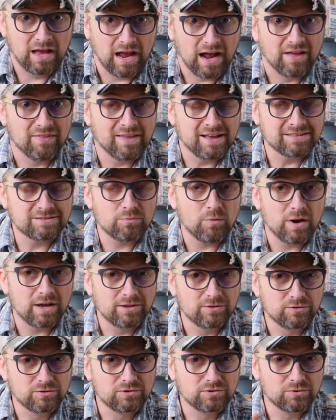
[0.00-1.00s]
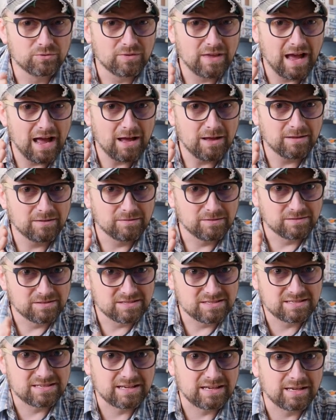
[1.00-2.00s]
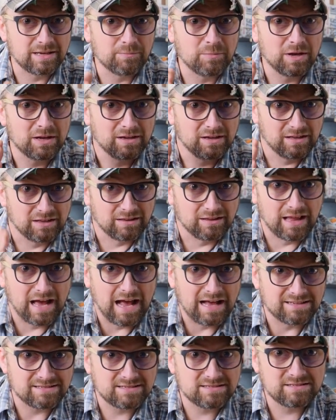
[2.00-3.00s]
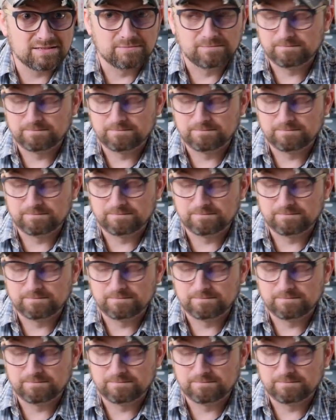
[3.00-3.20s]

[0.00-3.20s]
and that's why you do that seam last.